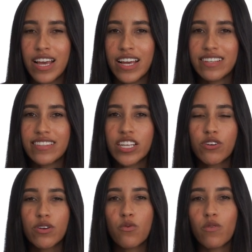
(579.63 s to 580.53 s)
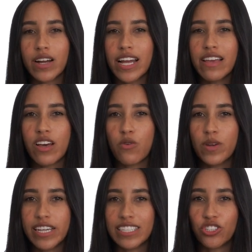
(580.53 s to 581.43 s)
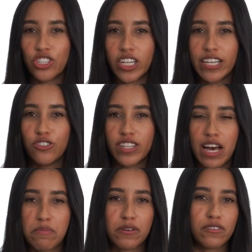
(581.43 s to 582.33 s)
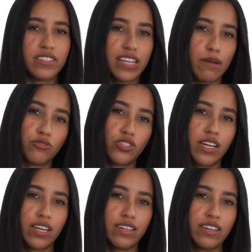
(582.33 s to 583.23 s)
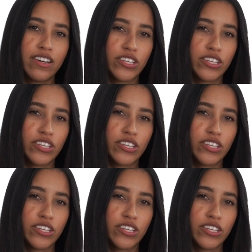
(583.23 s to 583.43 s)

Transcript: is there a way that we can change that perception